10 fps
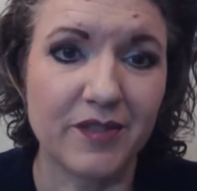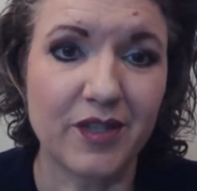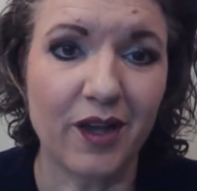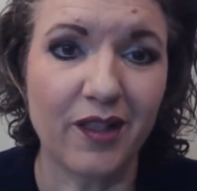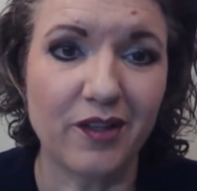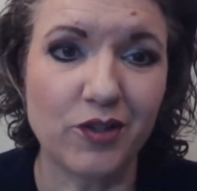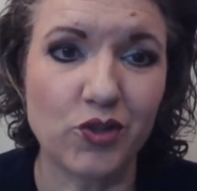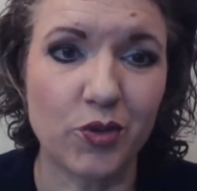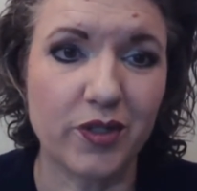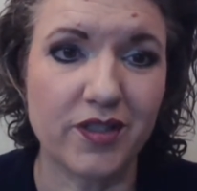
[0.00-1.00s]

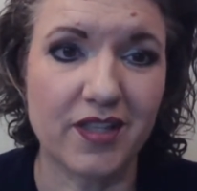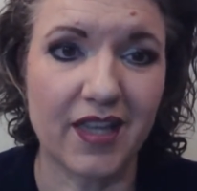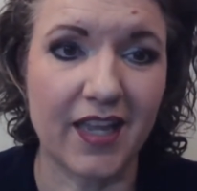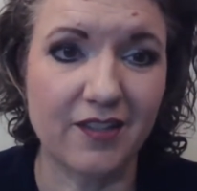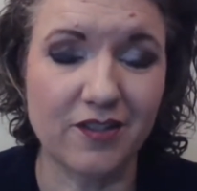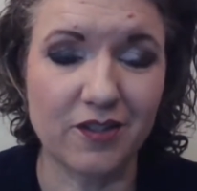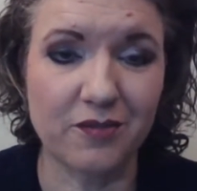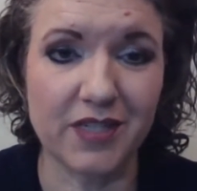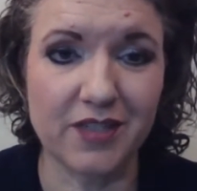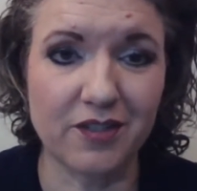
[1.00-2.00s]
towards the cancer
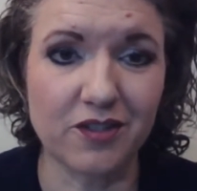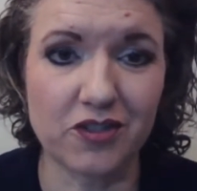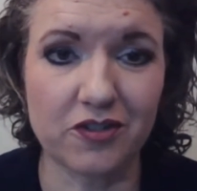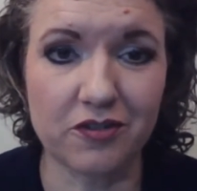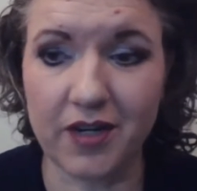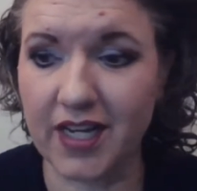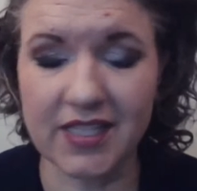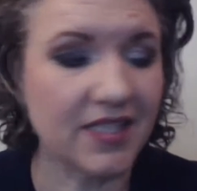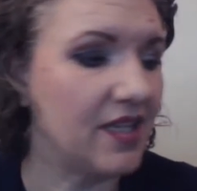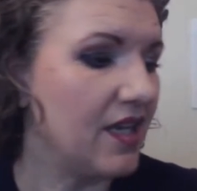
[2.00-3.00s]
research
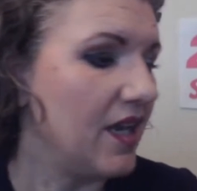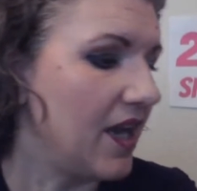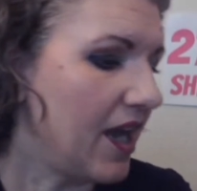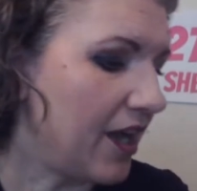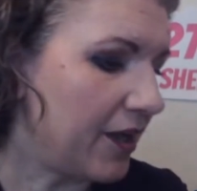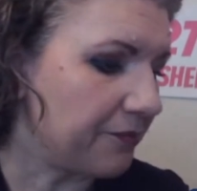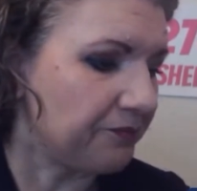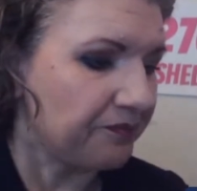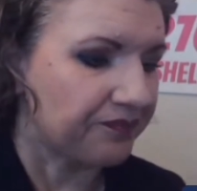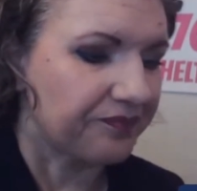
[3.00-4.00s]
grants.
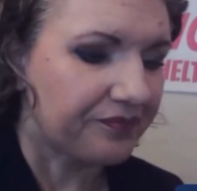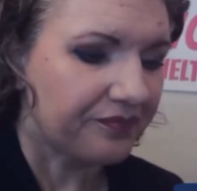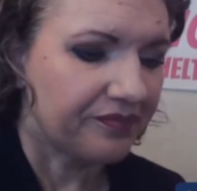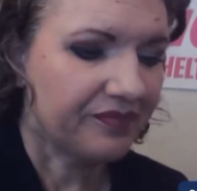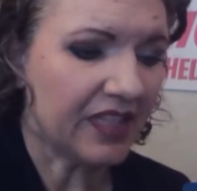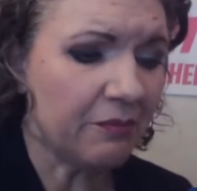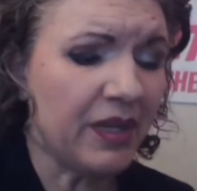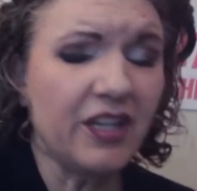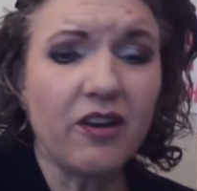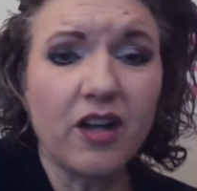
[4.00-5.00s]

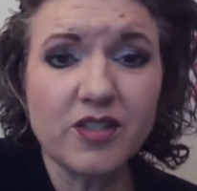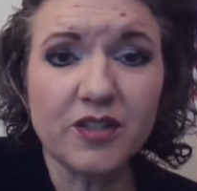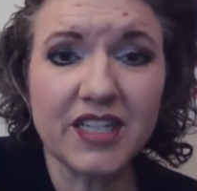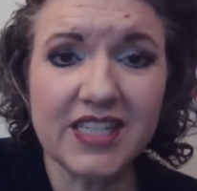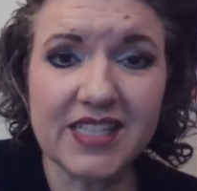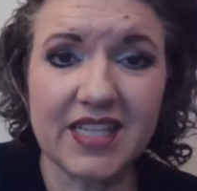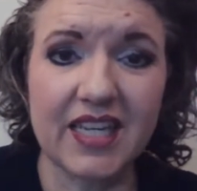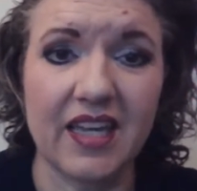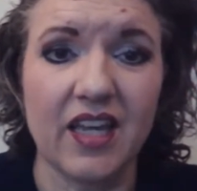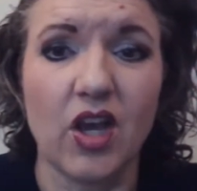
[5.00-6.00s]
But you're also going to
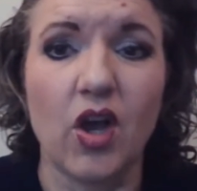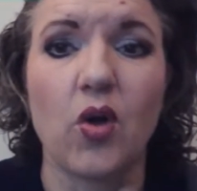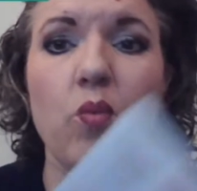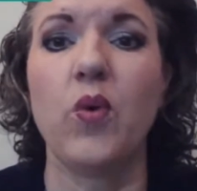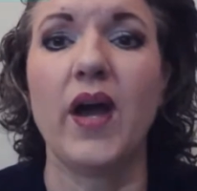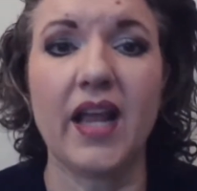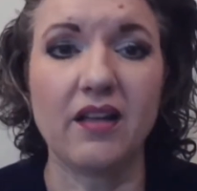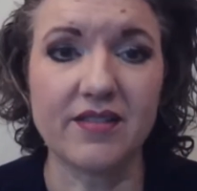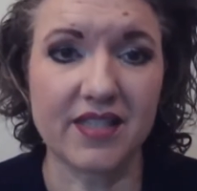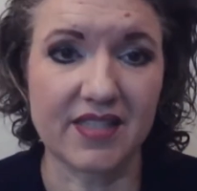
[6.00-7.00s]
see what
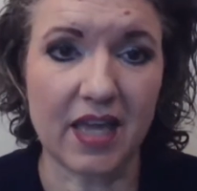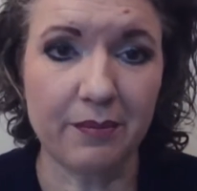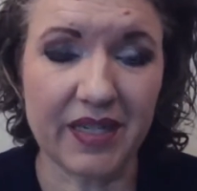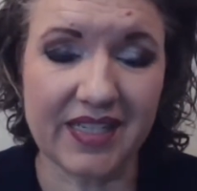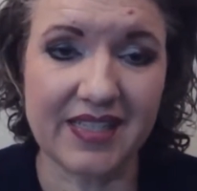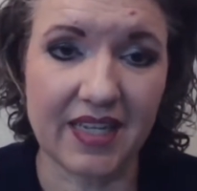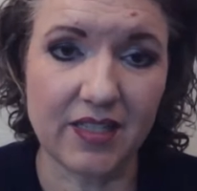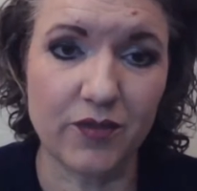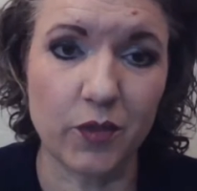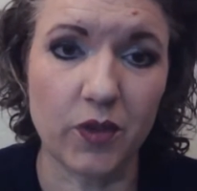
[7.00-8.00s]
else this company
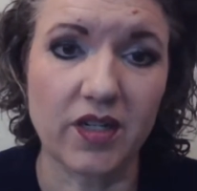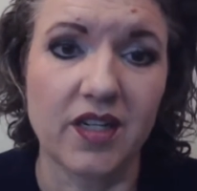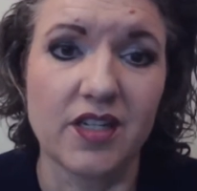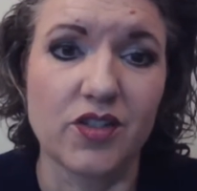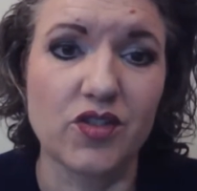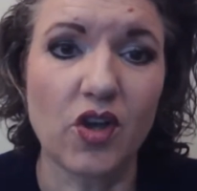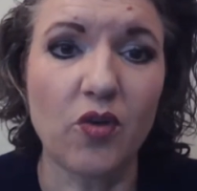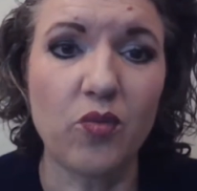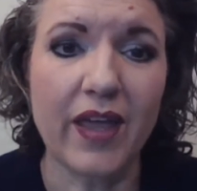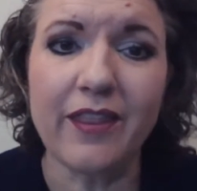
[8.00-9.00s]
stands for. So
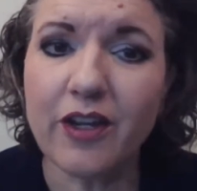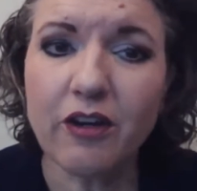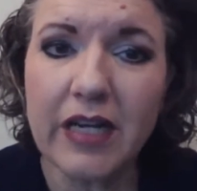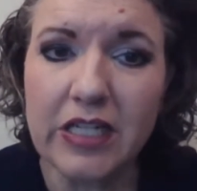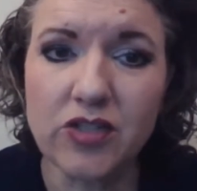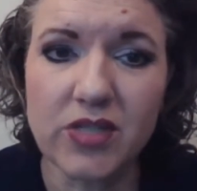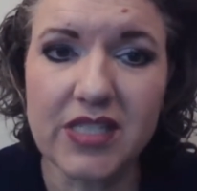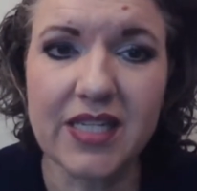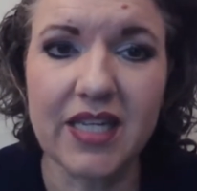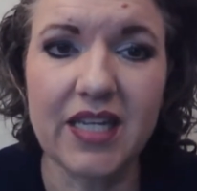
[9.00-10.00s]
whether you're
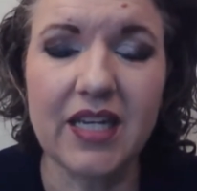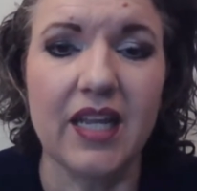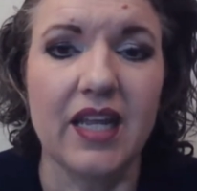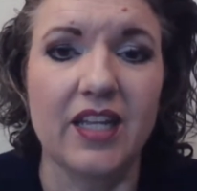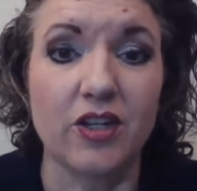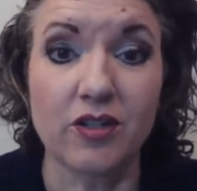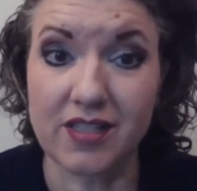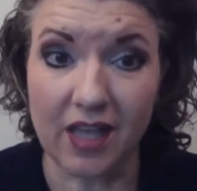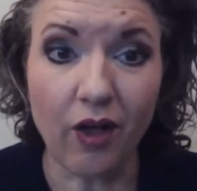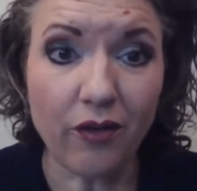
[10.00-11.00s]
interested
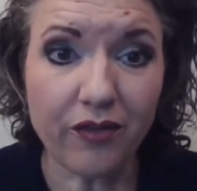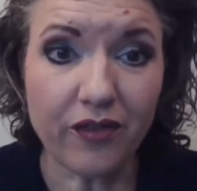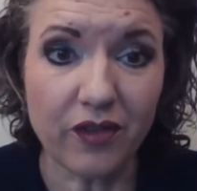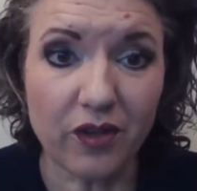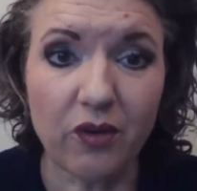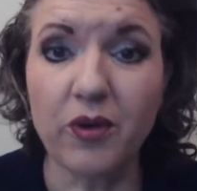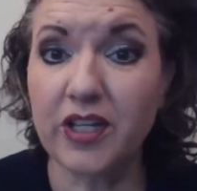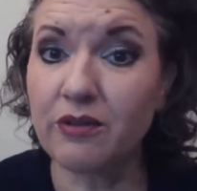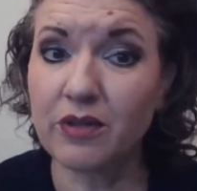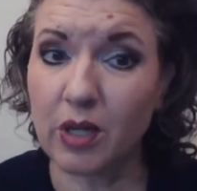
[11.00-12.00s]
yourself, or
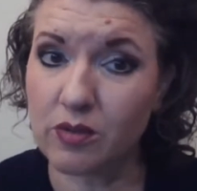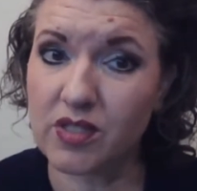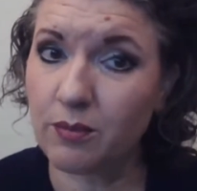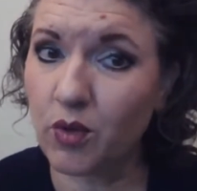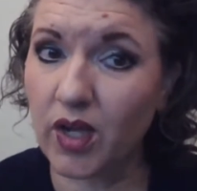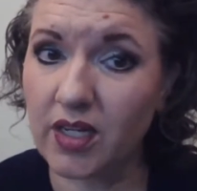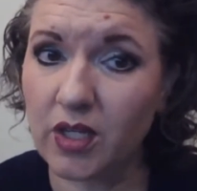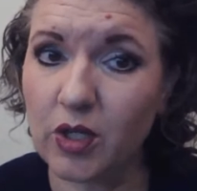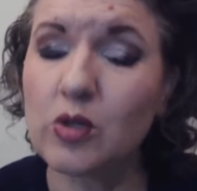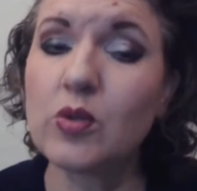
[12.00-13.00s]
you know
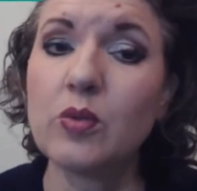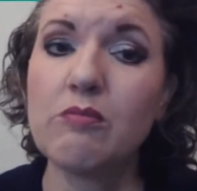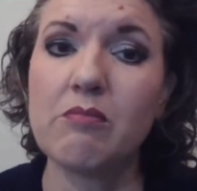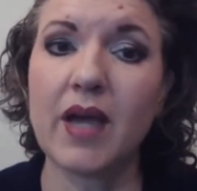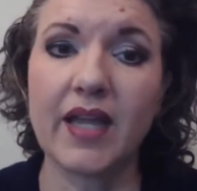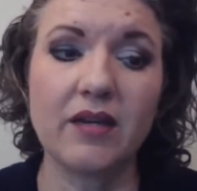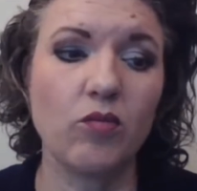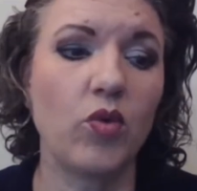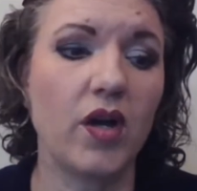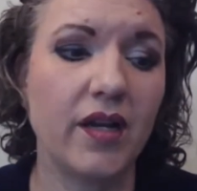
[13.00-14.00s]
someone who might
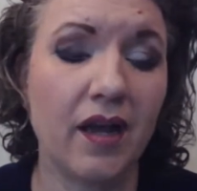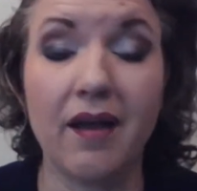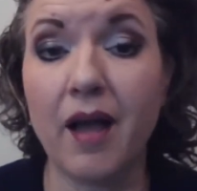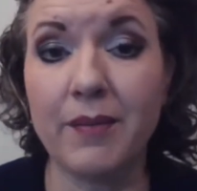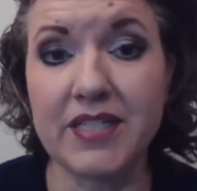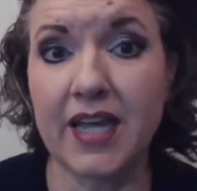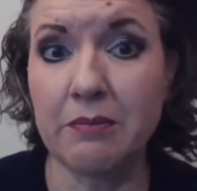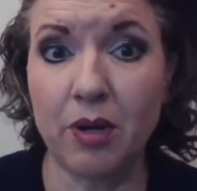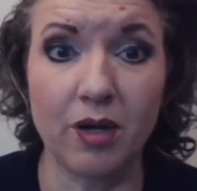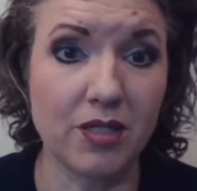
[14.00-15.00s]
want hobby
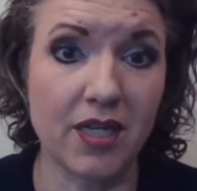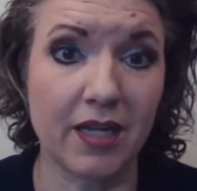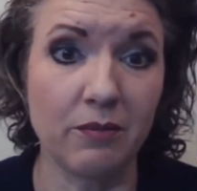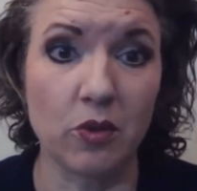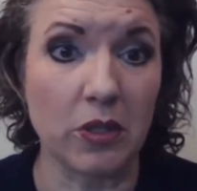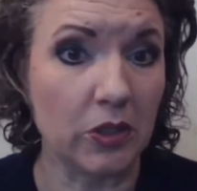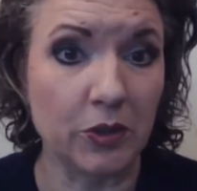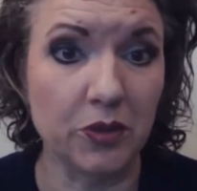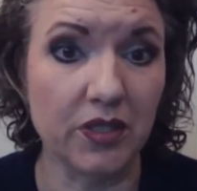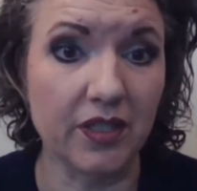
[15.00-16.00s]
time, part-time, or a
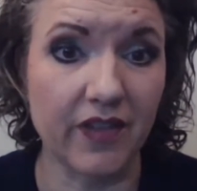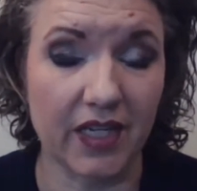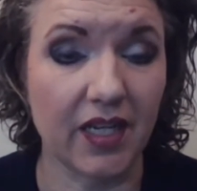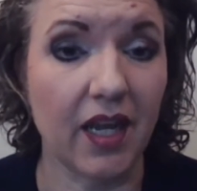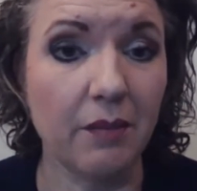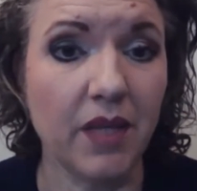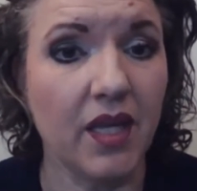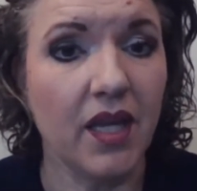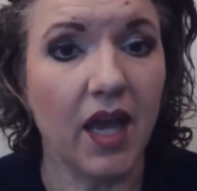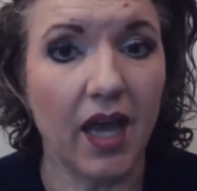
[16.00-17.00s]
lucrative income,
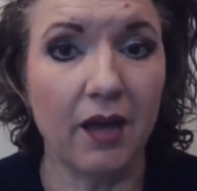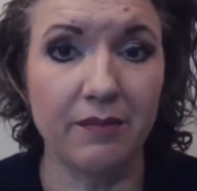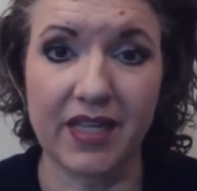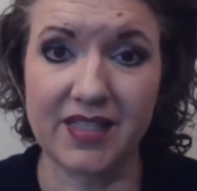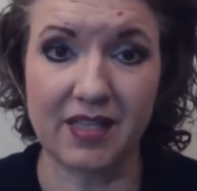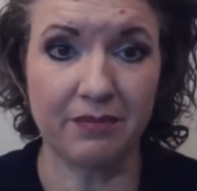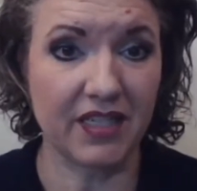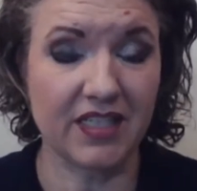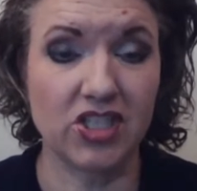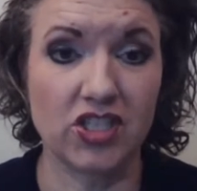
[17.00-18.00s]
it's
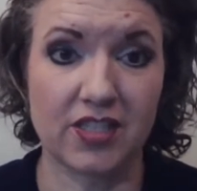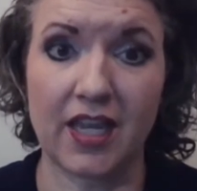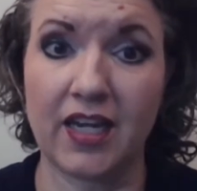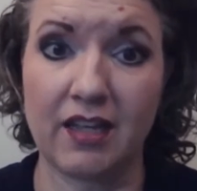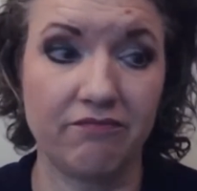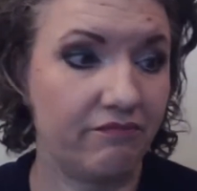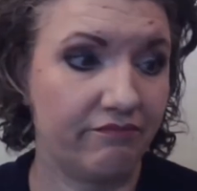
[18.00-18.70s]
something to just kind of,